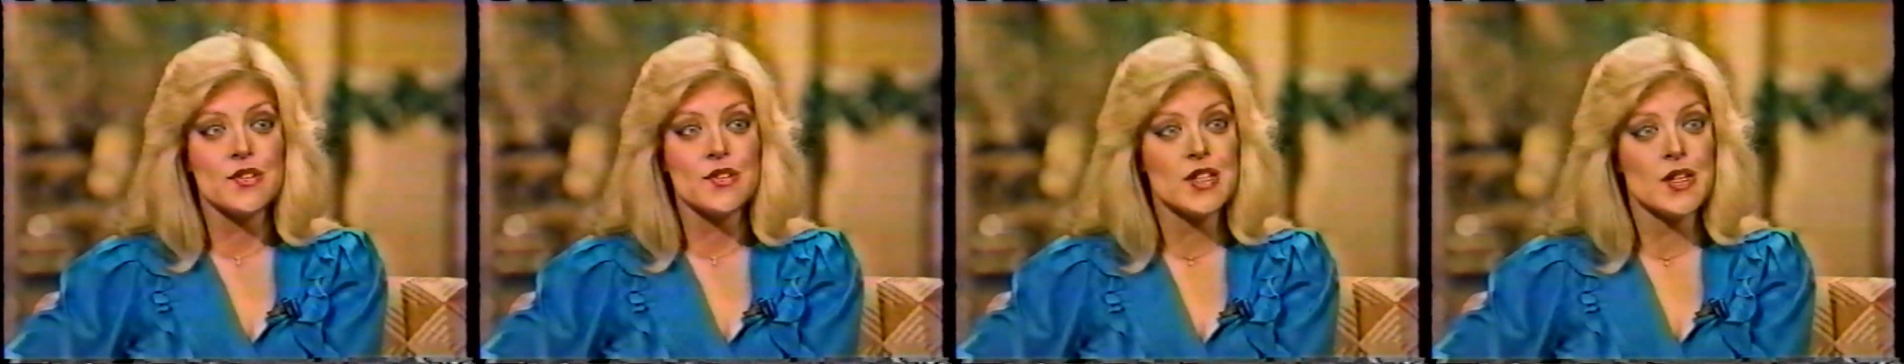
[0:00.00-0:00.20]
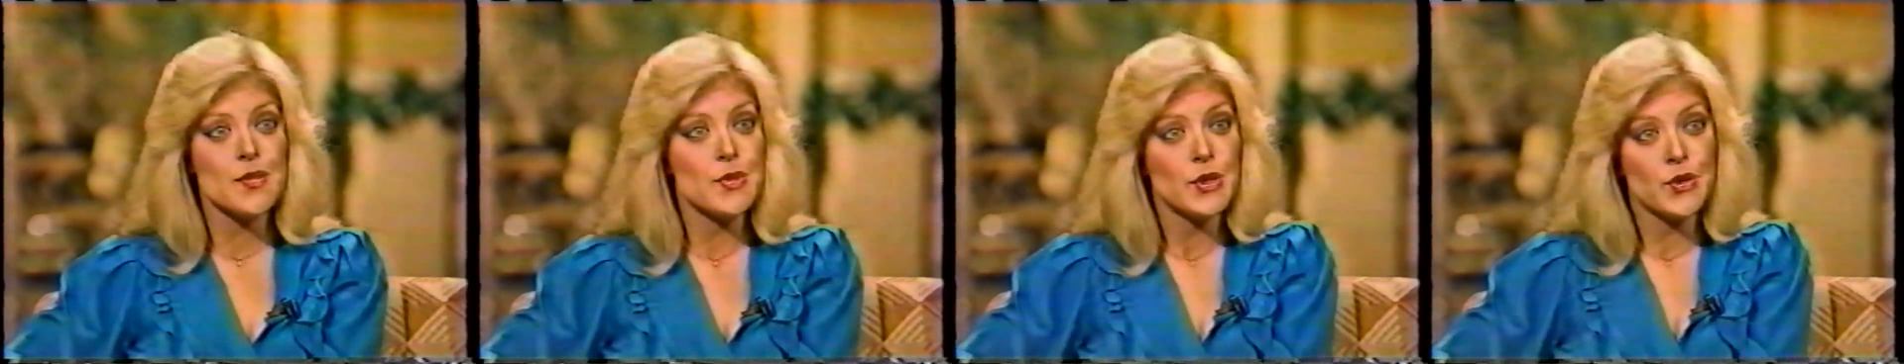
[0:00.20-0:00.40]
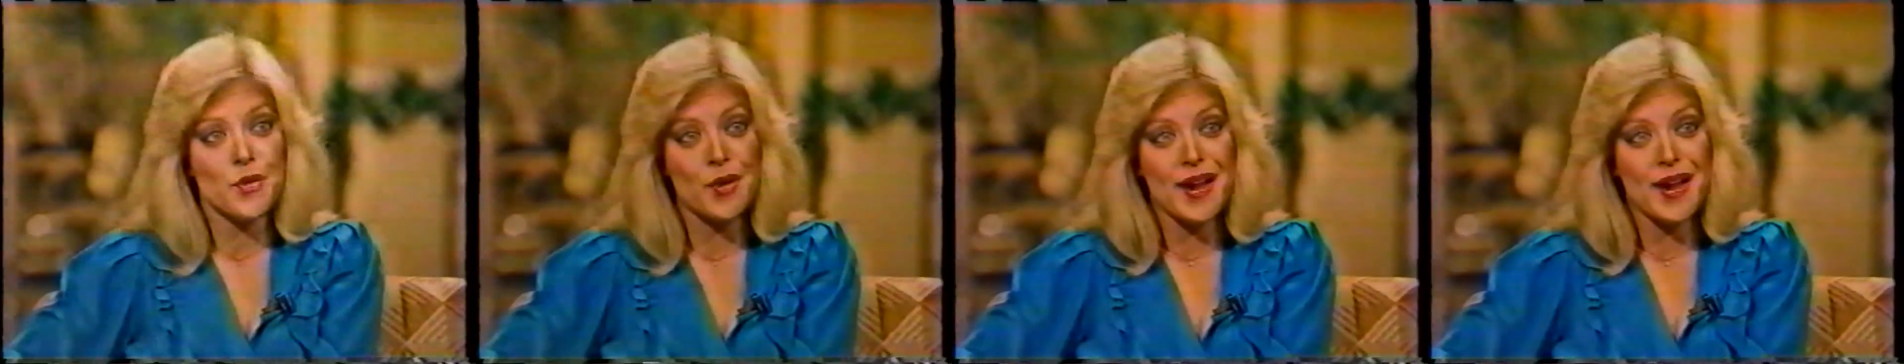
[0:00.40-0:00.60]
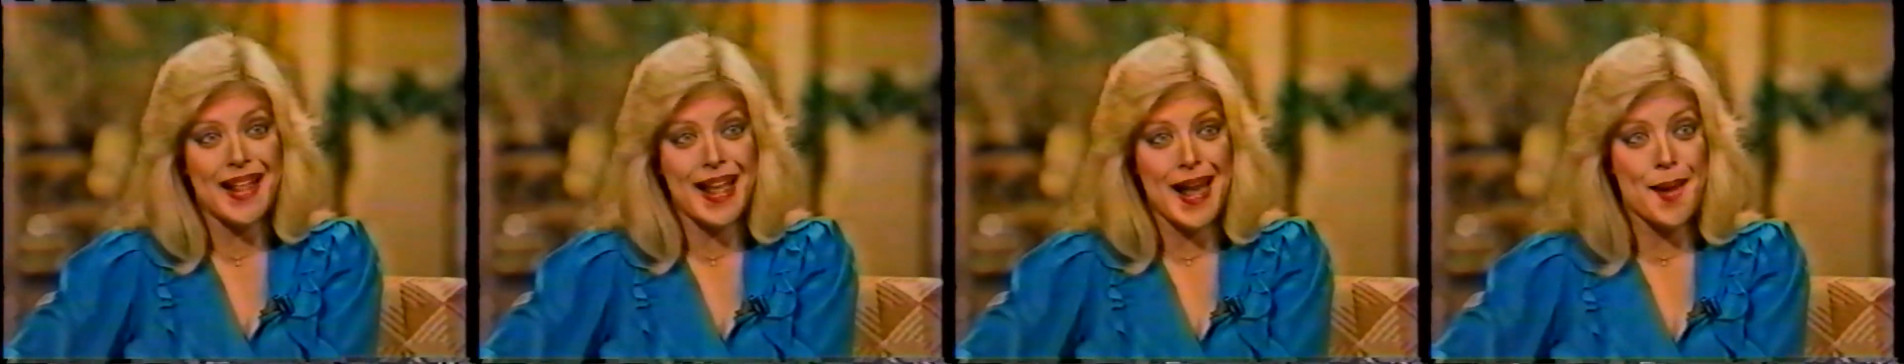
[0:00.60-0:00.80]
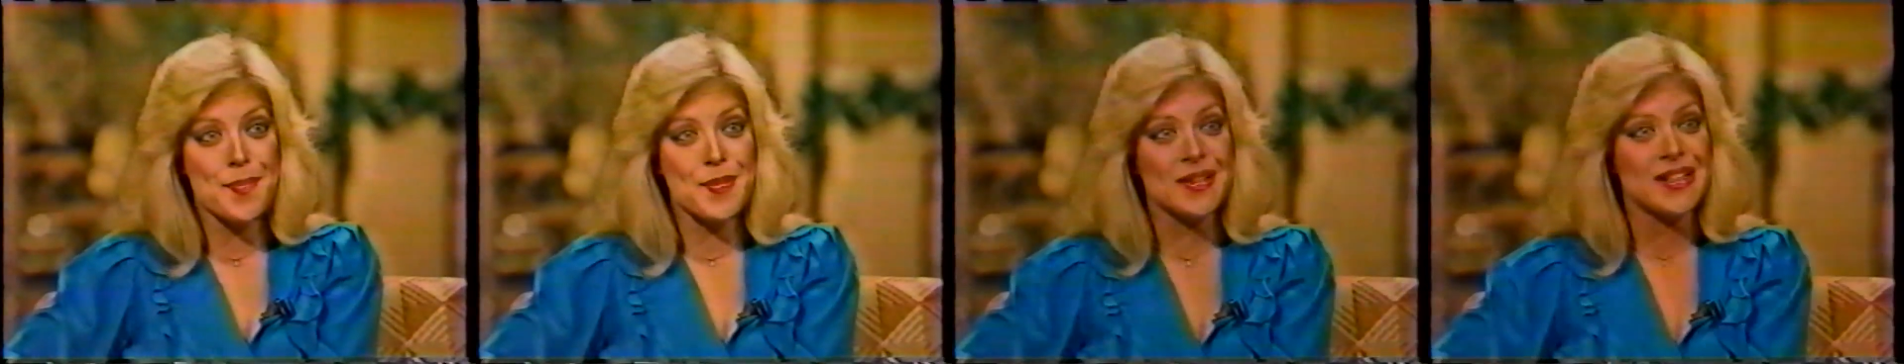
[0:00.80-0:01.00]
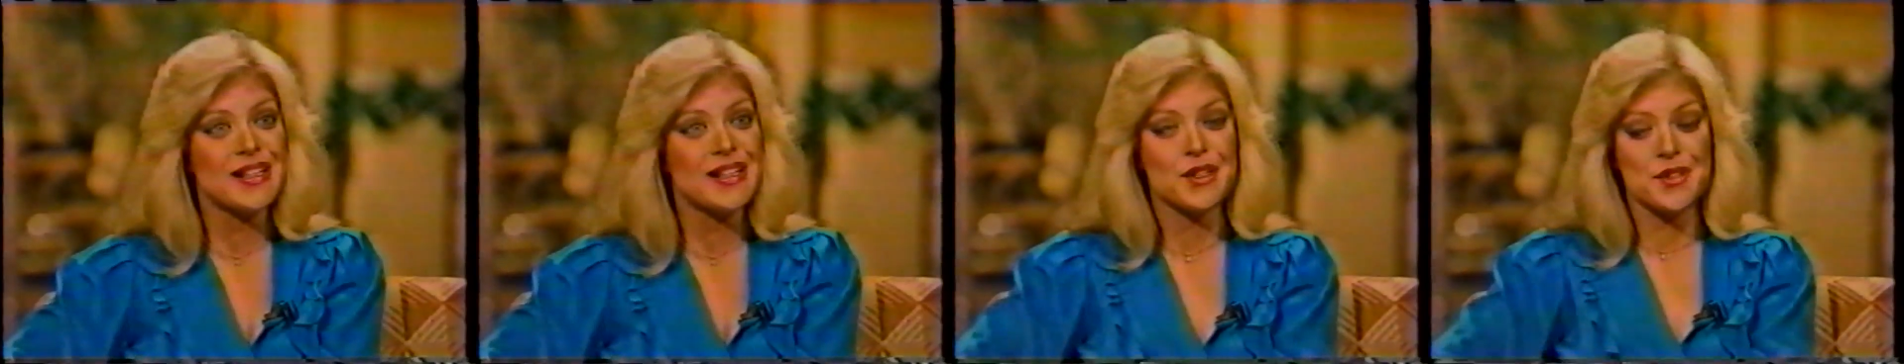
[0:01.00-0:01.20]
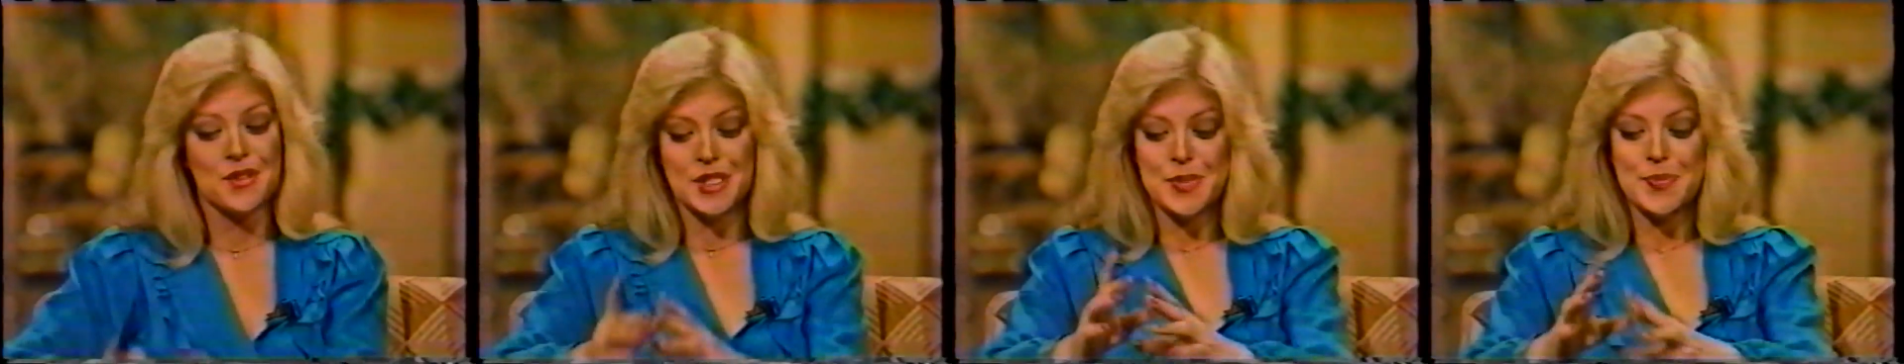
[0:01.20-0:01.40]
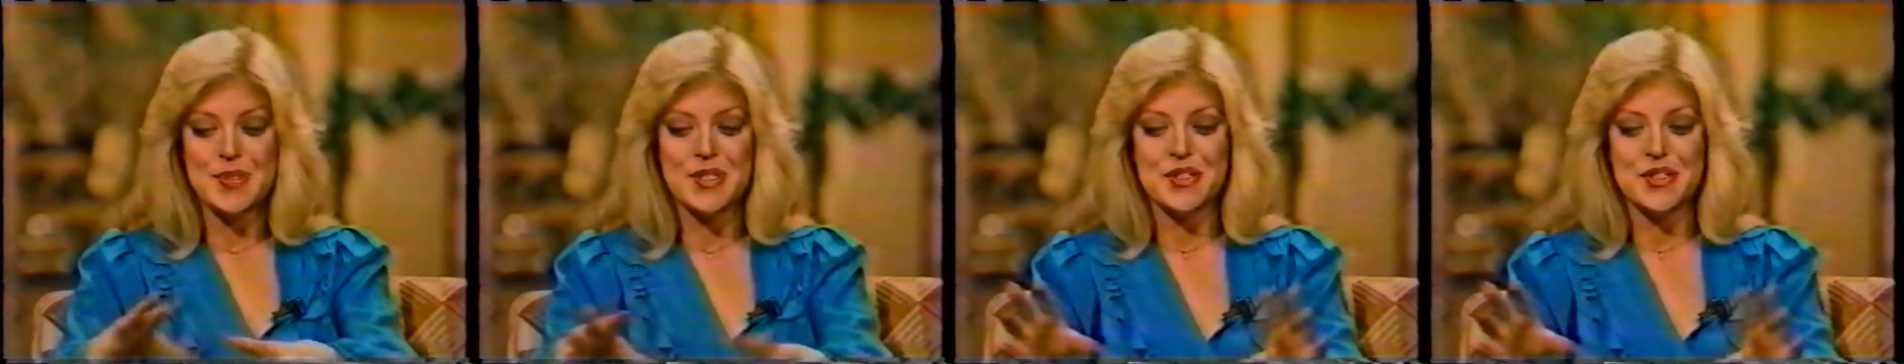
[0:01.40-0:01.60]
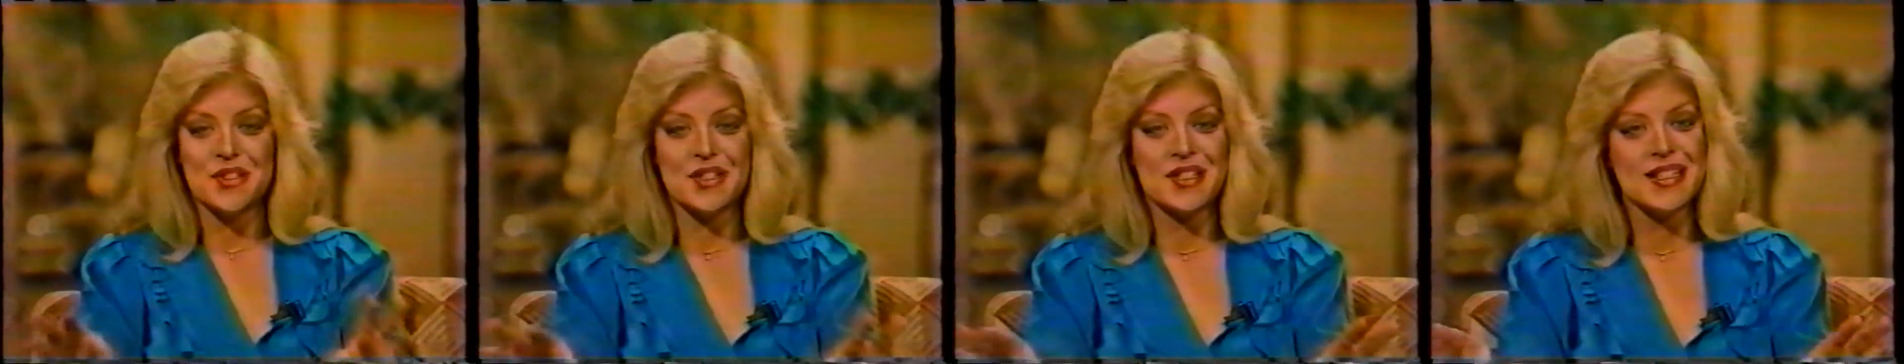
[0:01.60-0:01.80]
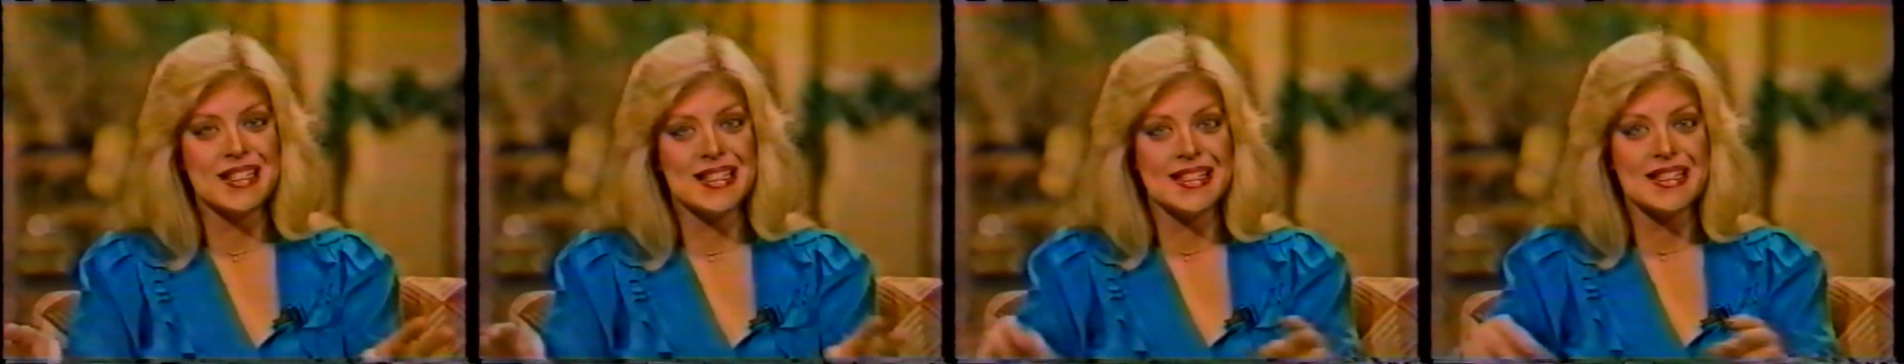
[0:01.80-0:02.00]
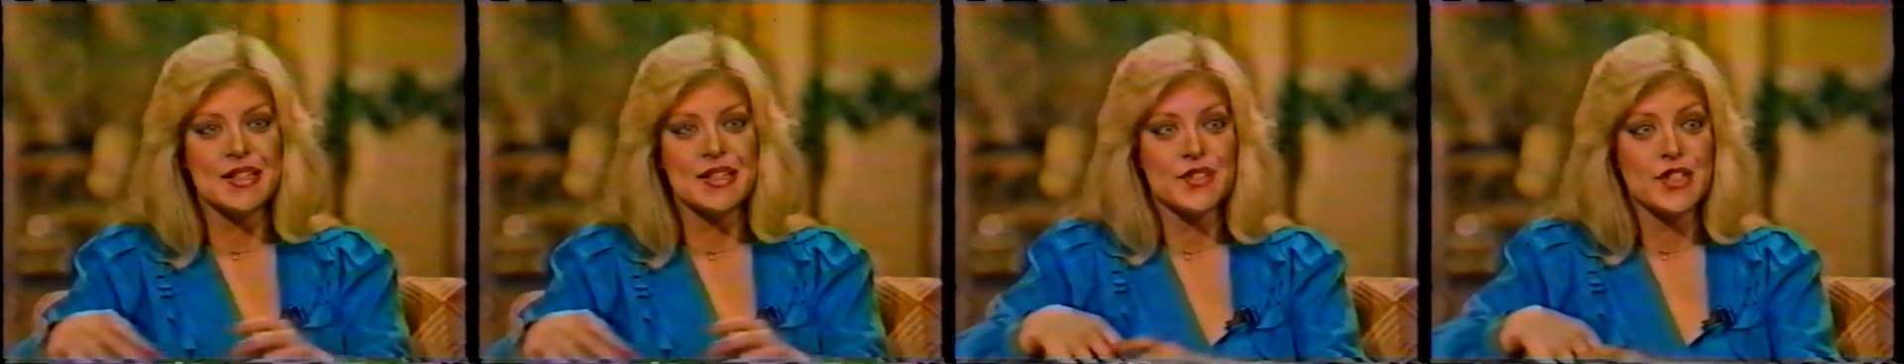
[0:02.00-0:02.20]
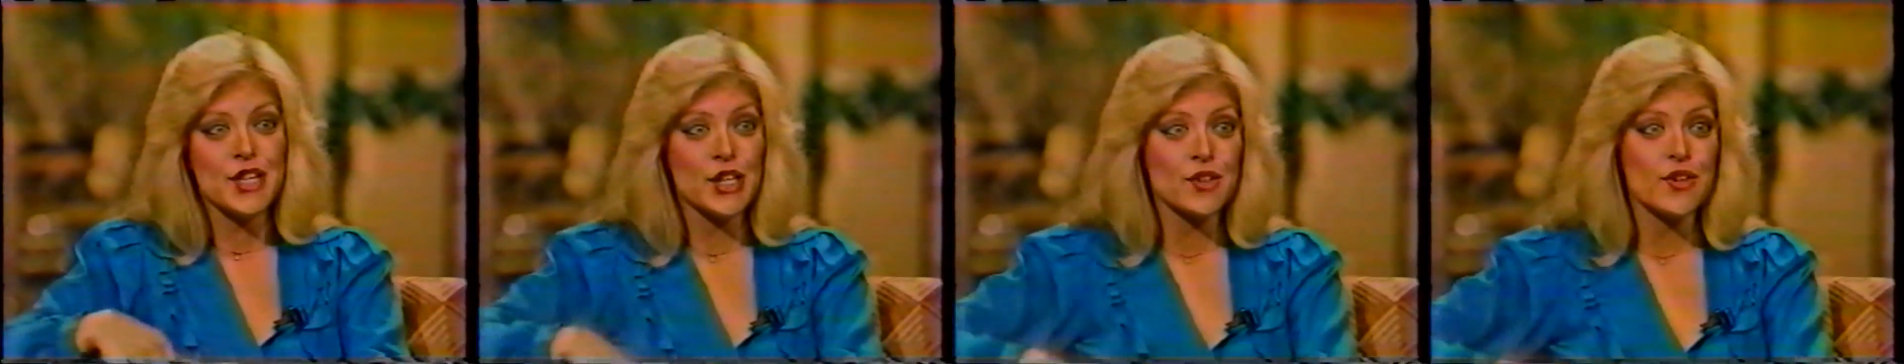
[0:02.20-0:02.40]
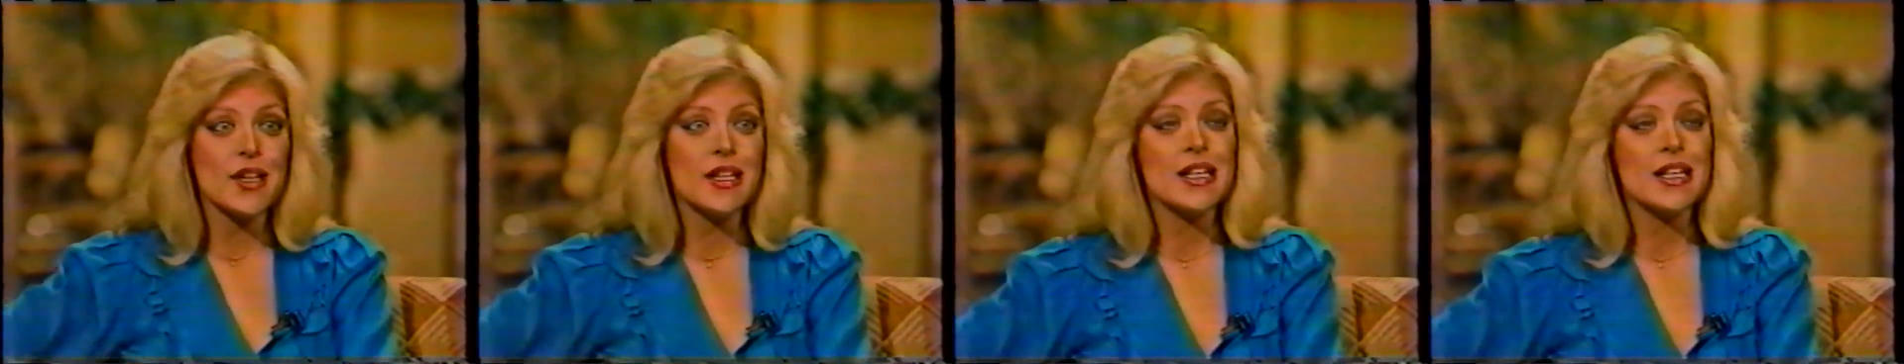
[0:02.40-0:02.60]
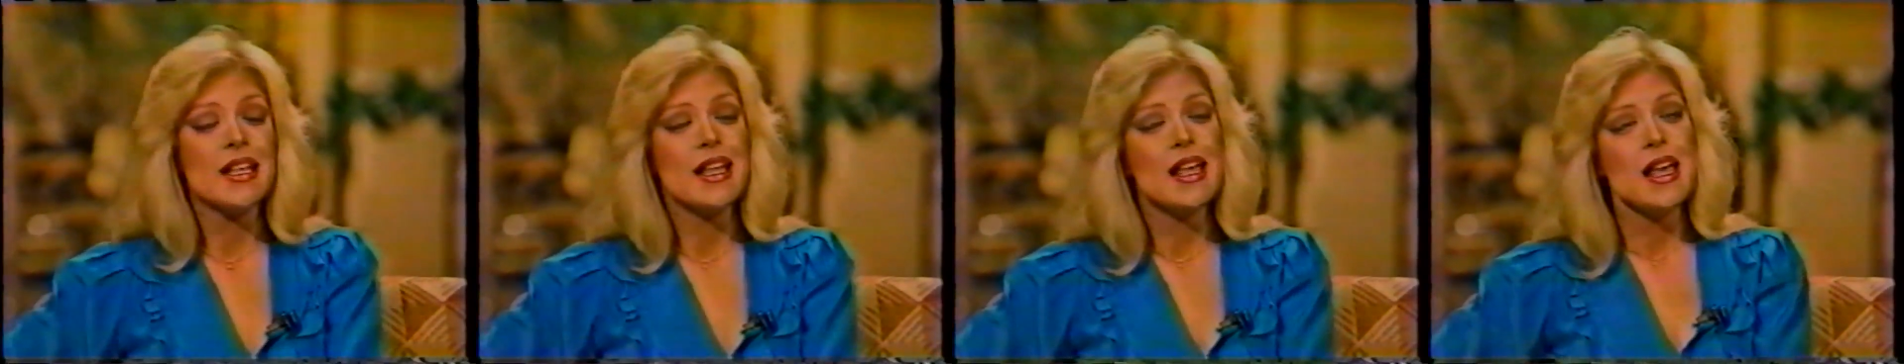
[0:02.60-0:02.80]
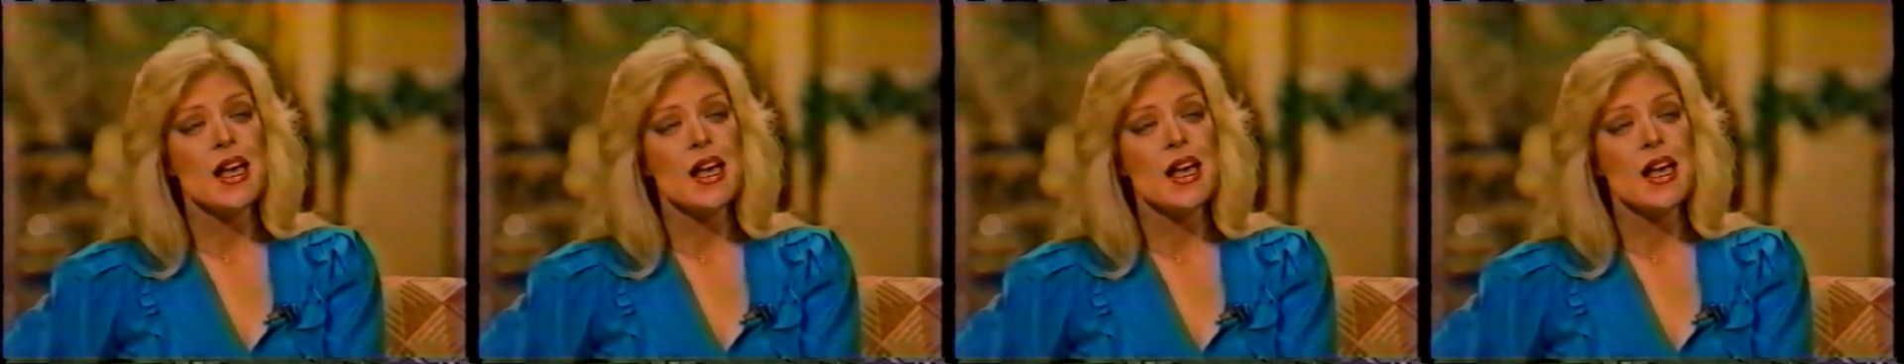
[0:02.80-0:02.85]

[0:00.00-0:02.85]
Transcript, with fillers: and they've been quite happy, little Christmas trees, and they're decorating.